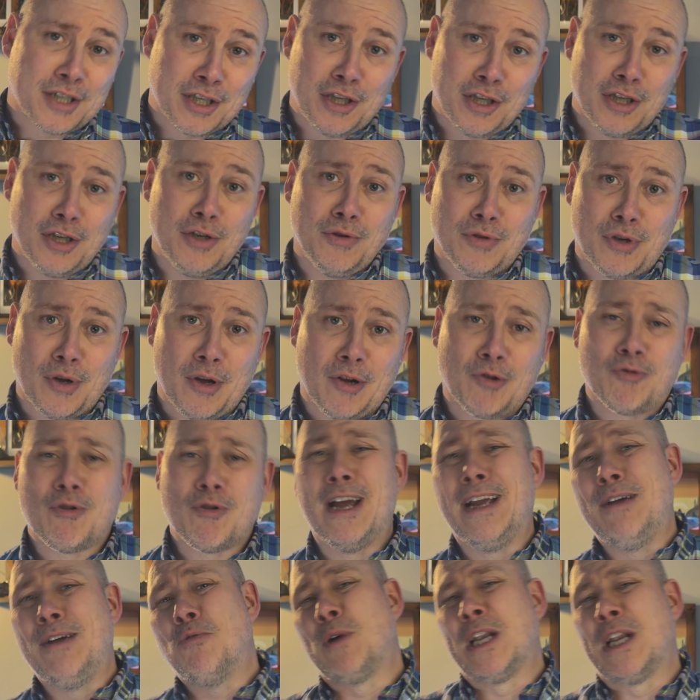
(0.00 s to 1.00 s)
Are you doing
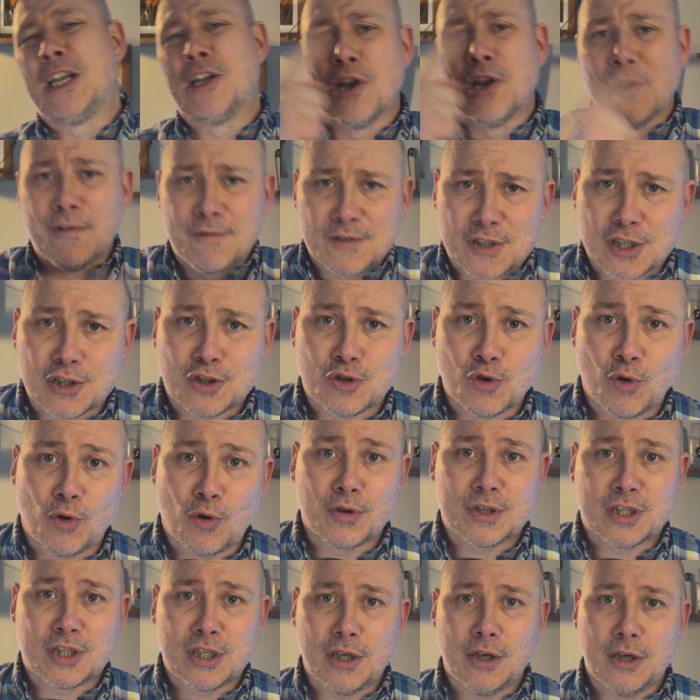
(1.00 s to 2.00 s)
great? We'd love to
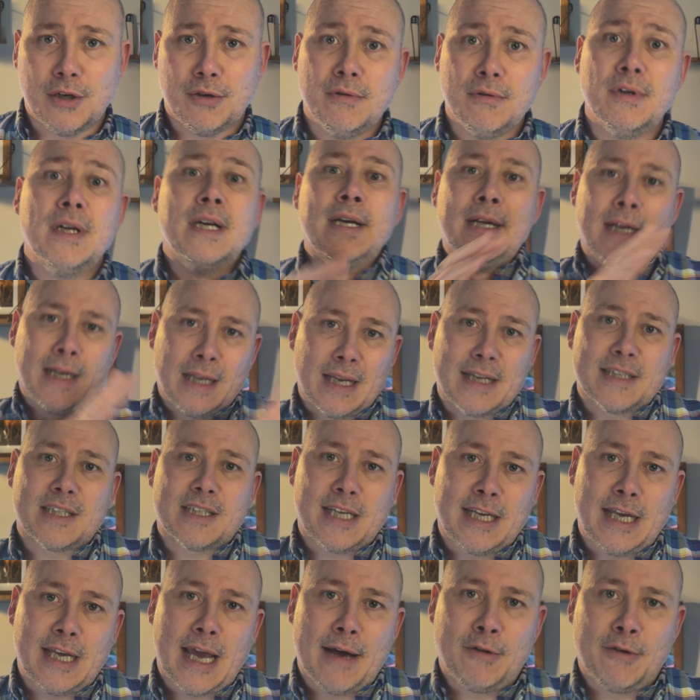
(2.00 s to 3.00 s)
talk to you. Let's
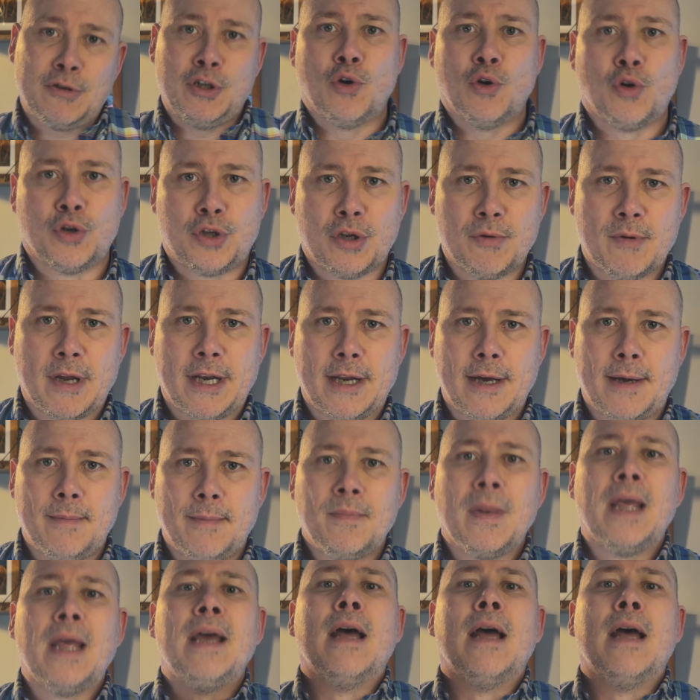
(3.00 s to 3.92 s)
see how you're doing it.